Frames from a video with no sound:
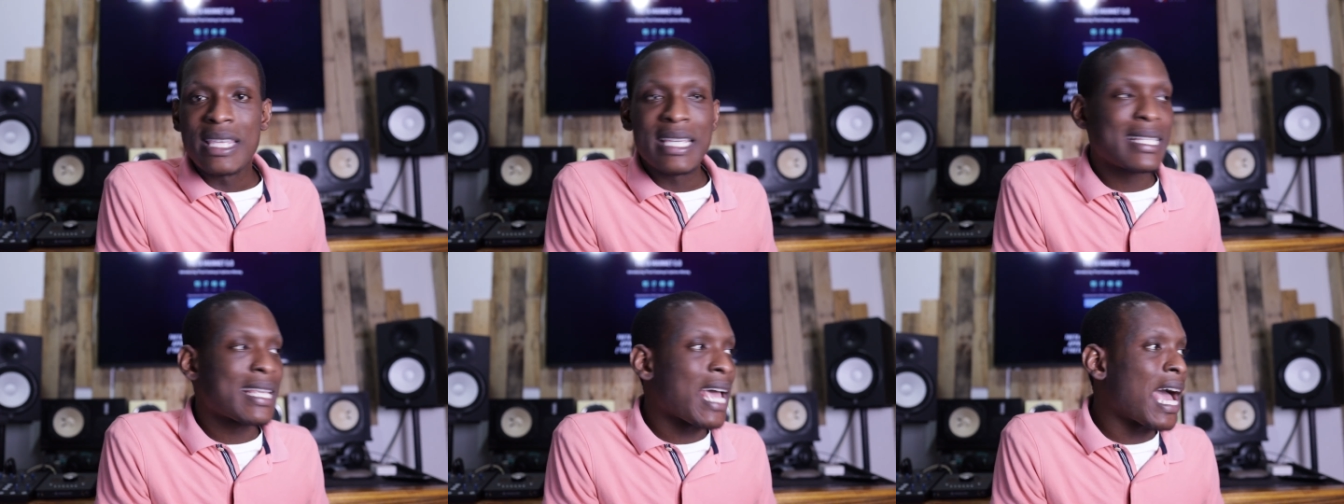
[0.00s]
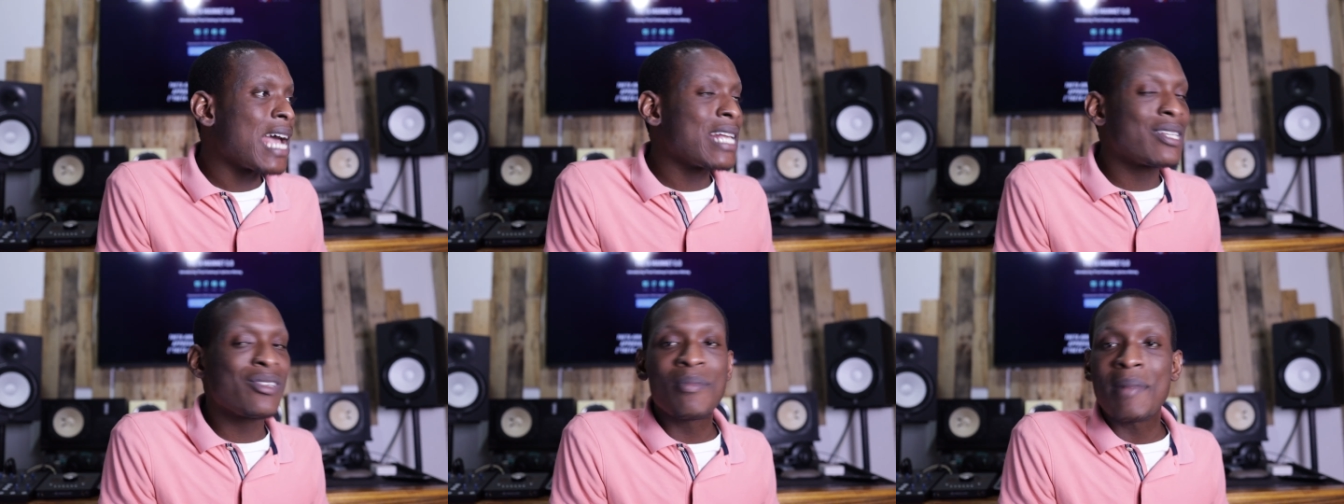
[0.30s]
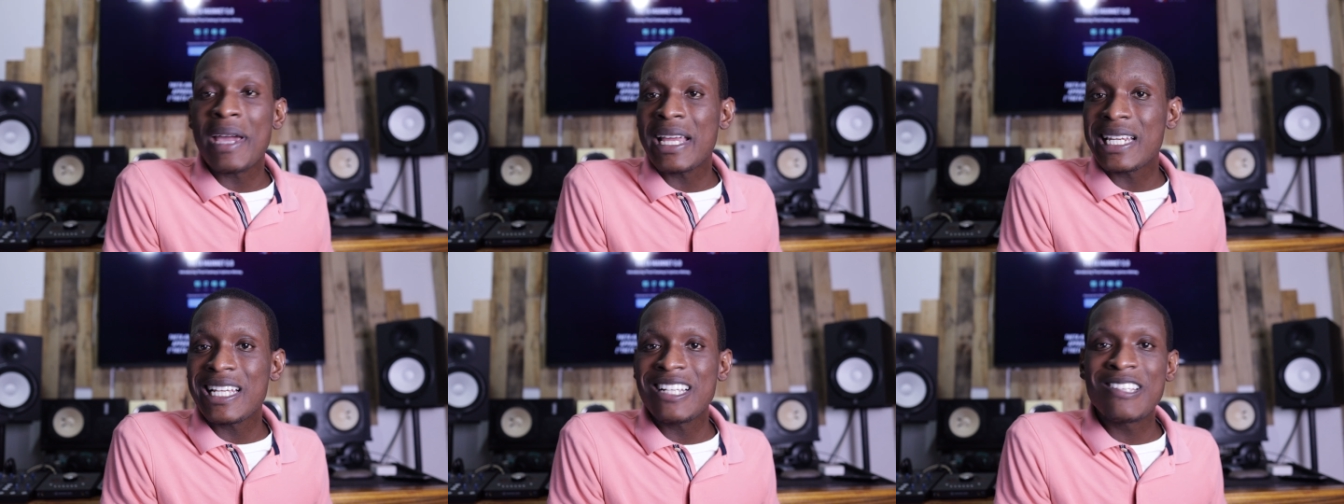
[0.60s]
these guys who
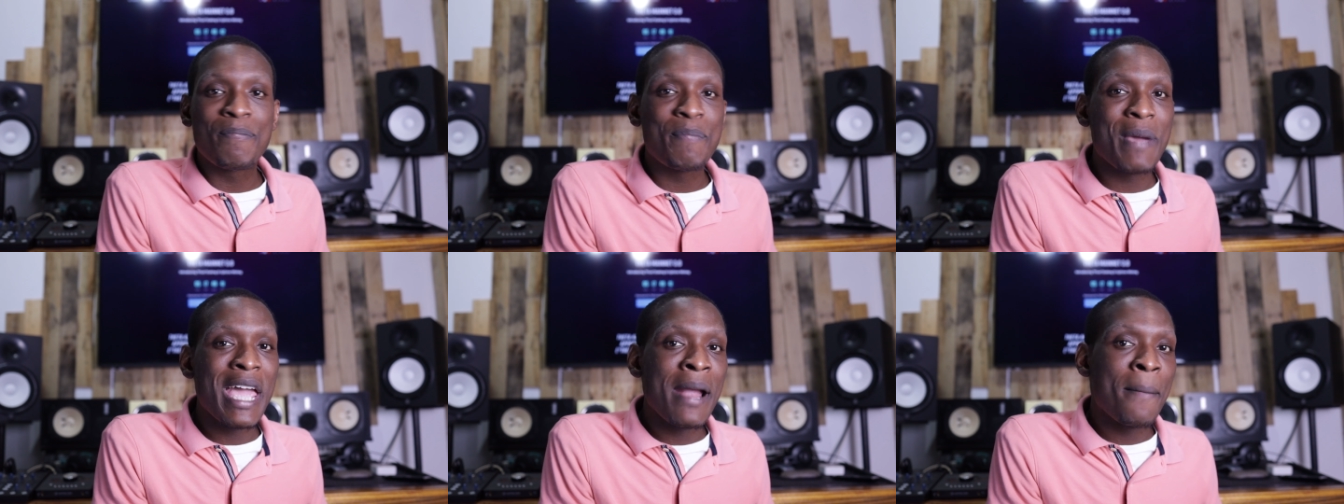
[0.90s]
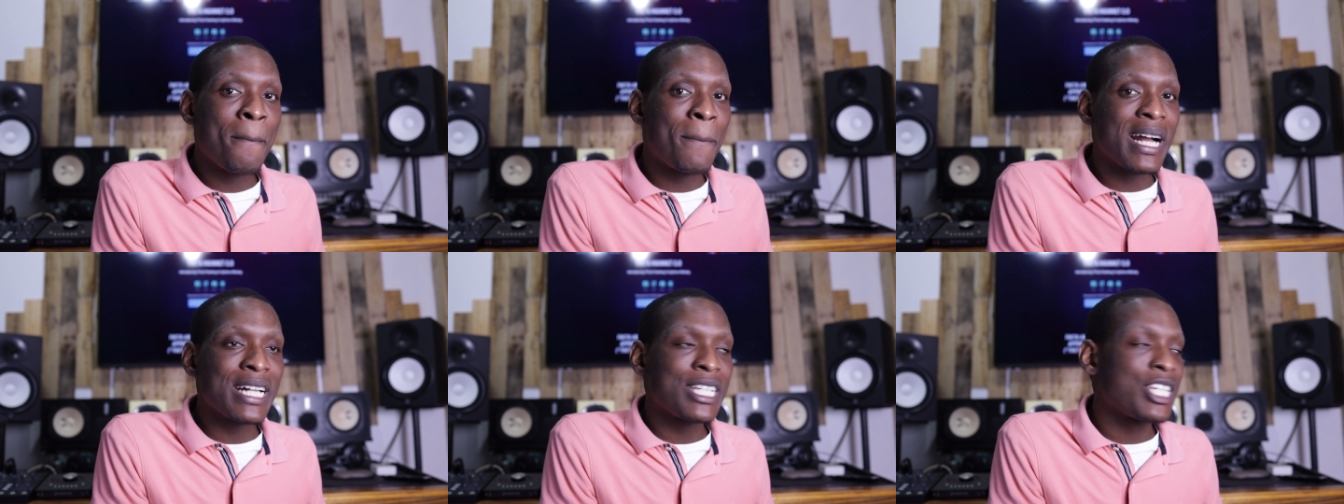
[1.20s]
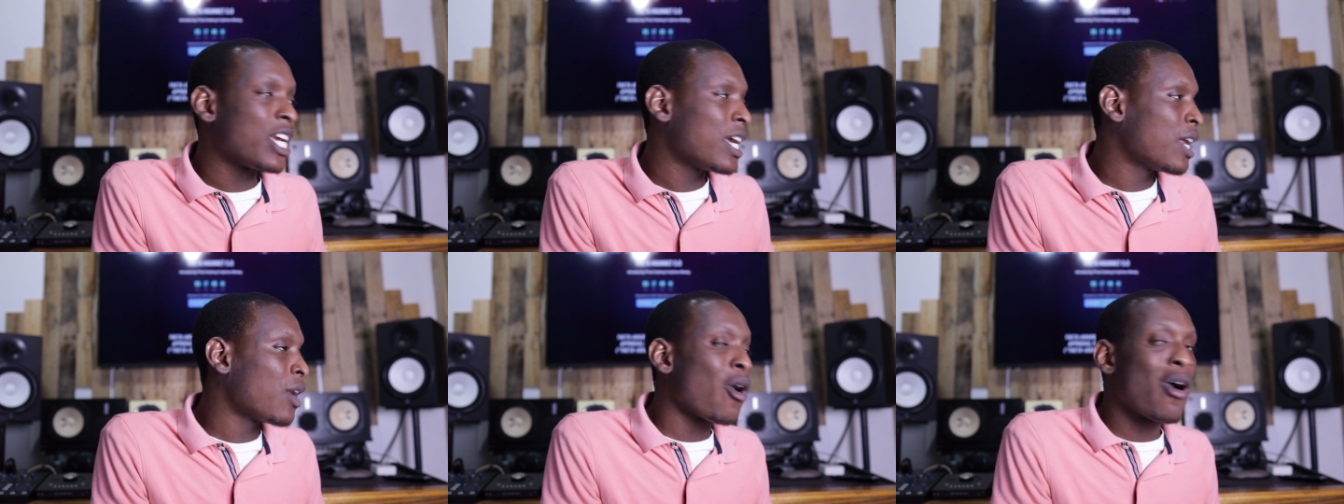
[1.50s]
make these big
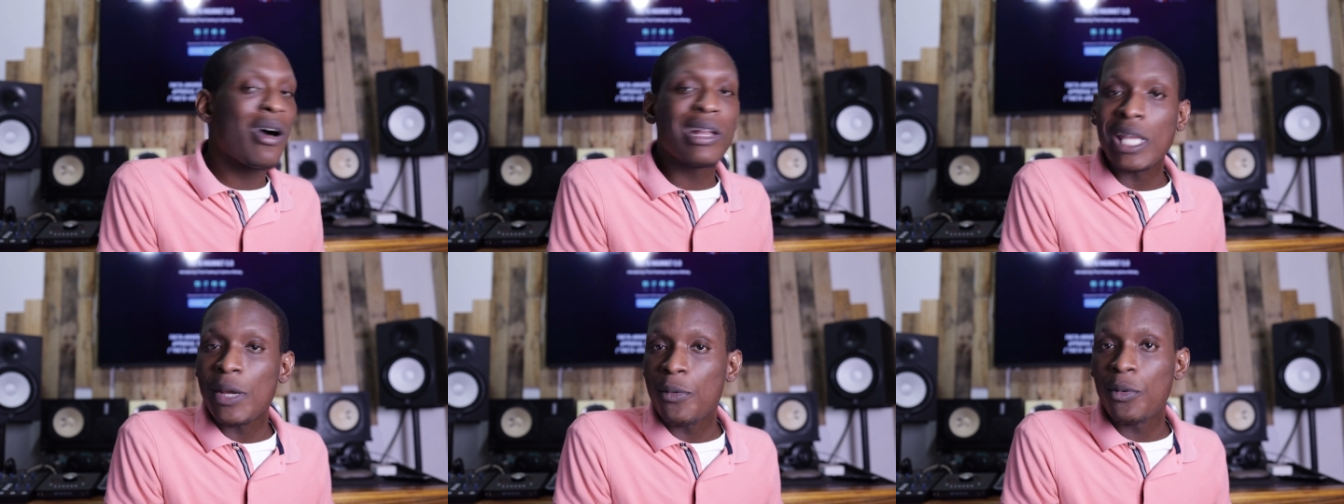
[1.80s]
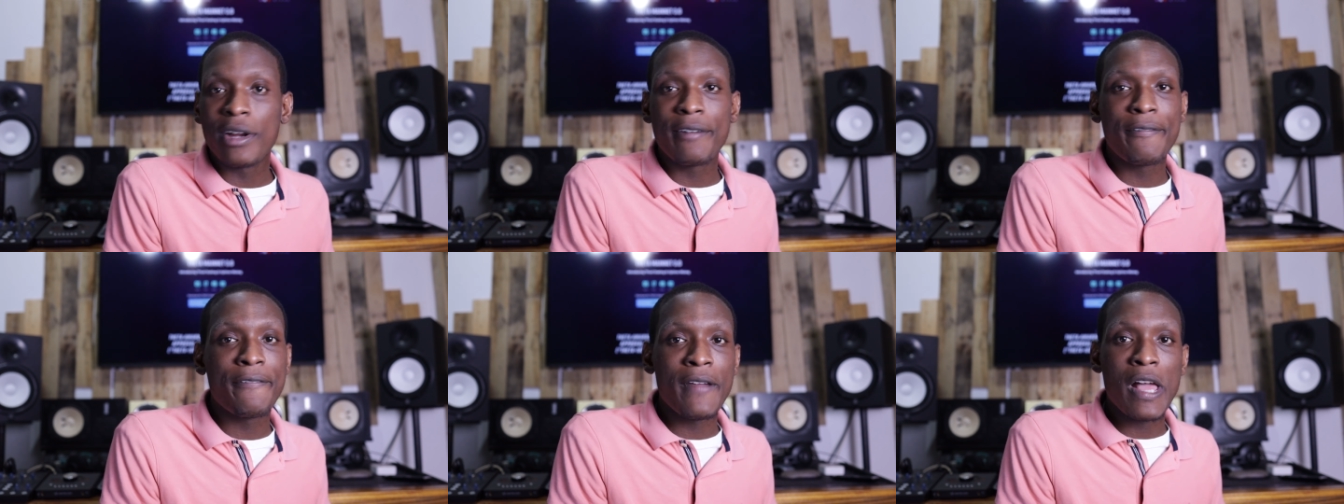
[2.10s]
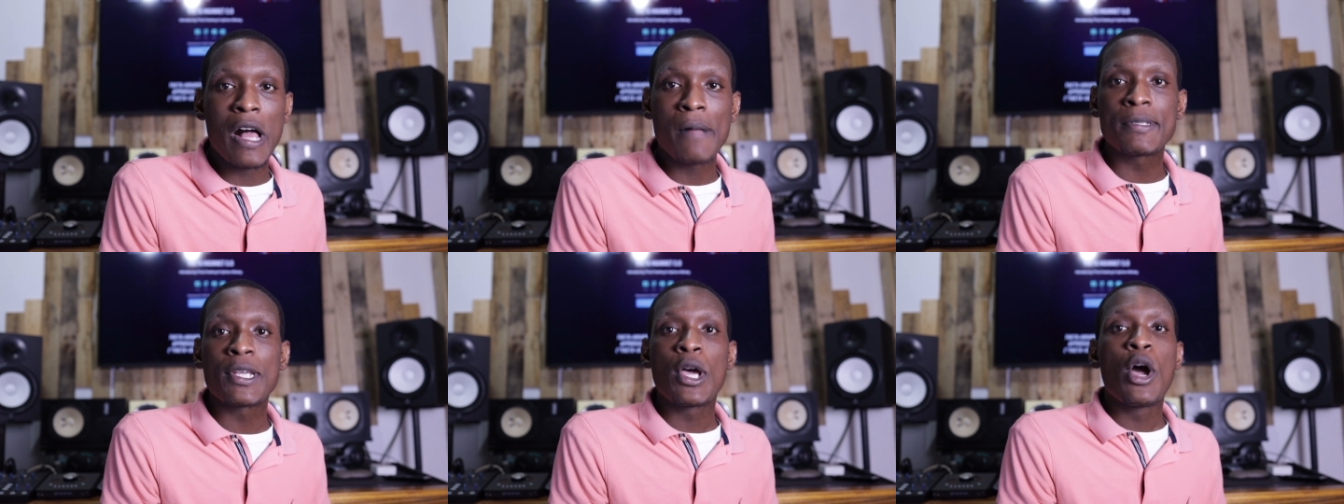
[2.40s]
budget Hollywood
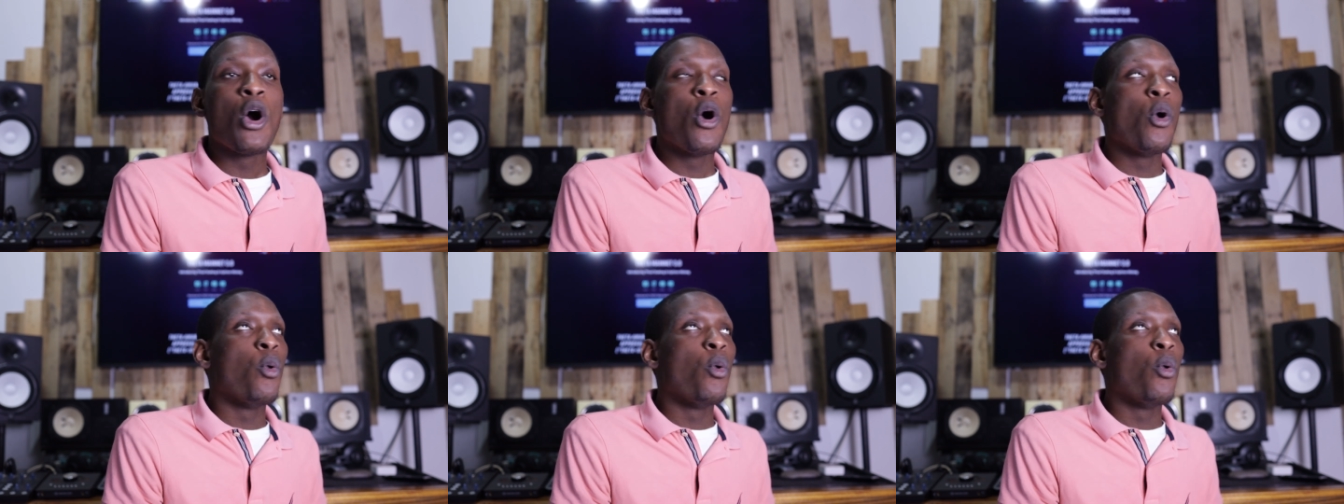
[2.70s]
films